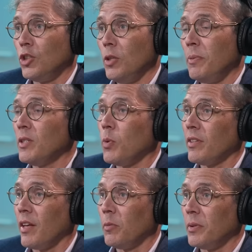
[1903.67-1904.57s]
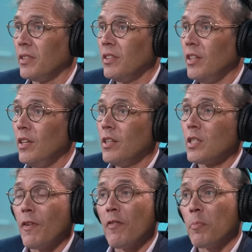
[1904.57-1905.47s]
Right. GPs want the LPs. Right.
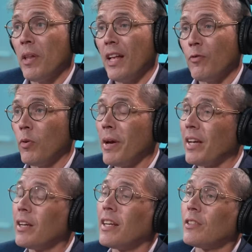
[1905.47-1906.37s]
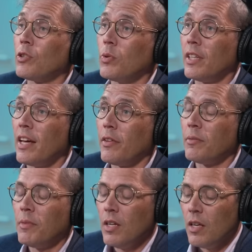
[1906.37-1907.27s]
So if I have a platform, I can connect the two
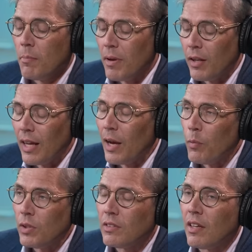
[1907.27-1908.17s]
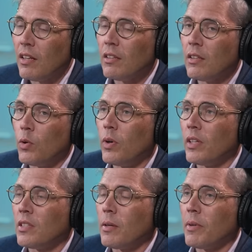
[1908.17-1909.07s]
together. But I, I will tell the
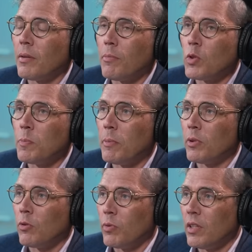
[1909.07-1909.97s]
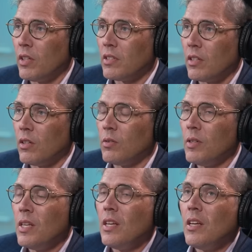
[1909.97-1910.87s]
audience something that most people don't realize and know
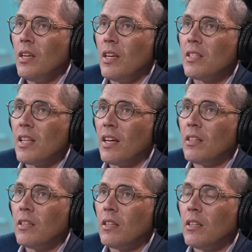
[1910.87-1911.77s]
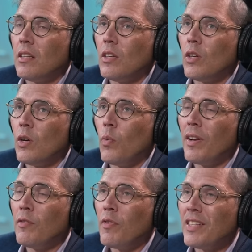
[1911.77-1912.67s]
is that when
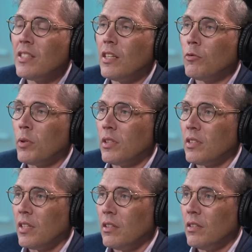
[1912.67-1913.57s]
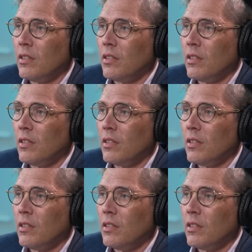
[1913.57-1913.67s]
investing in real estate